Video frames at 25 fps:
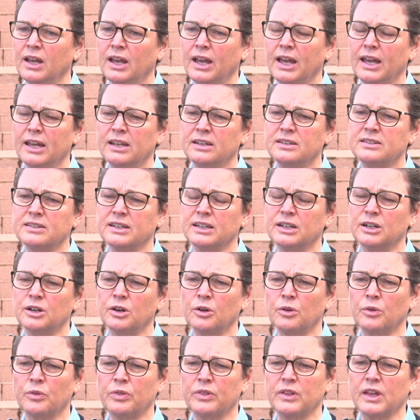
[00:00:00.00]
And
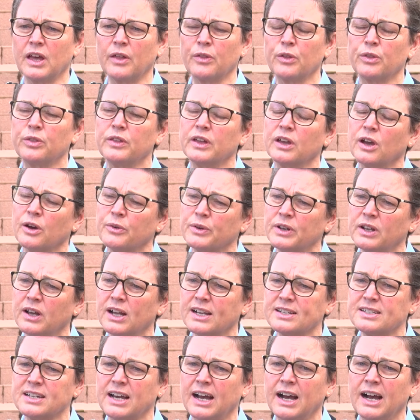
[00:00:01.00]
the other thing I would
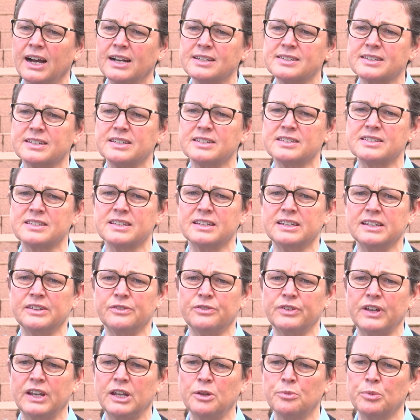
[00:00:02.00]
like to ask is that
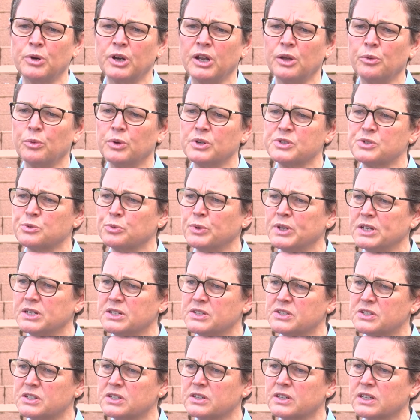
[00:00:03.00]
if anybody was a
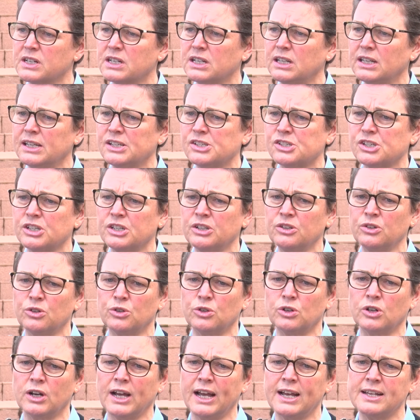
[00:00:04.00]
witness to the collision
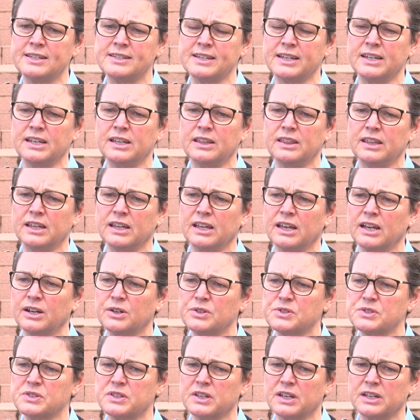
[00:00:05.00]
or has anything
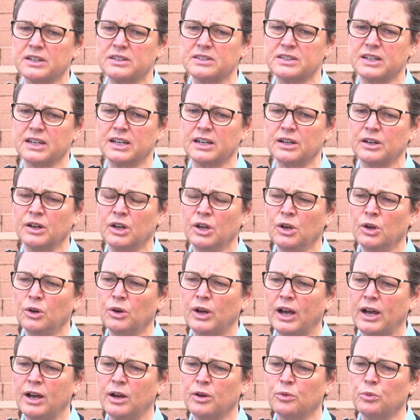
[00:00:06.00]
else that
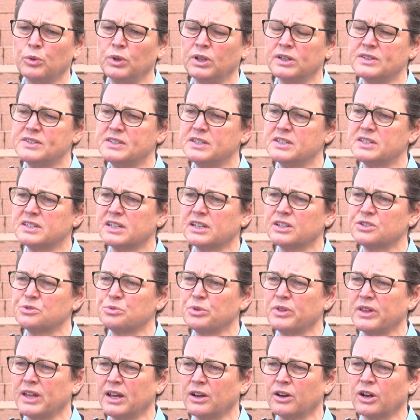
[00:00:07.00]
will assist us
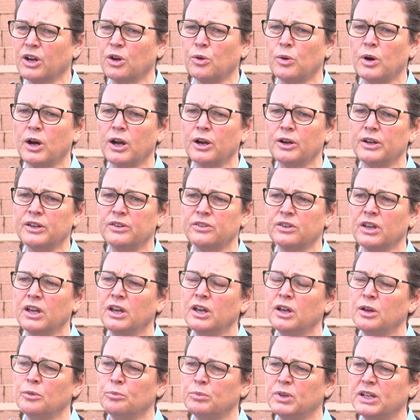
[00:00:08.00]
with our inquiries,
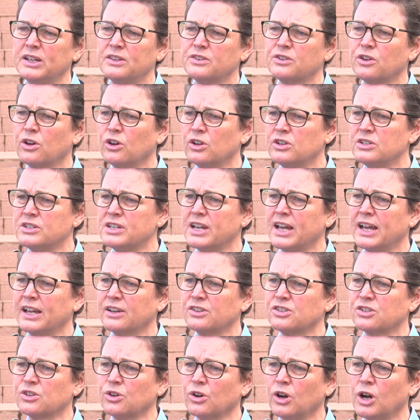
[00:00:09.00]
please
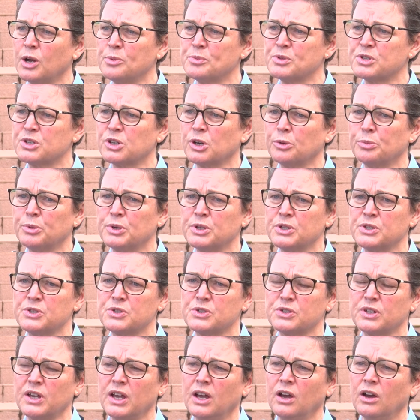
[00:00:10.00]
contact Crime
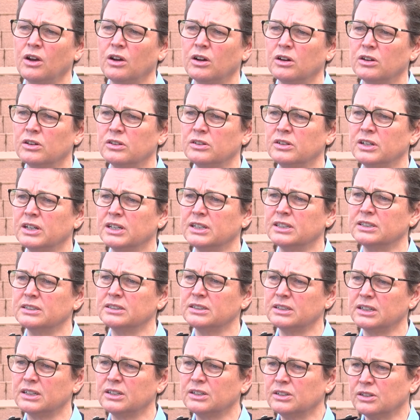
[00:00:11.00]
Stoppers on
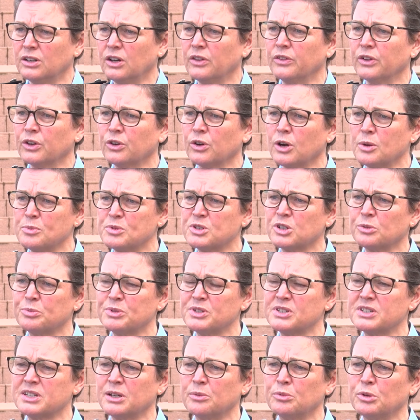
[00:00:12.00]
the Crime
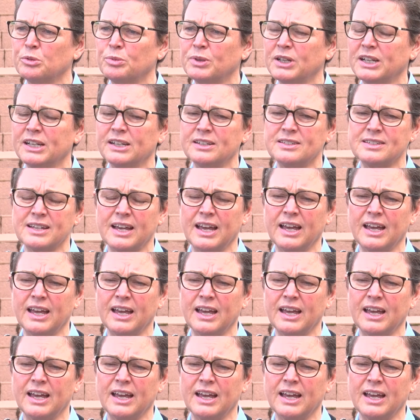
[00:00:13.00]
Stoppers number, please.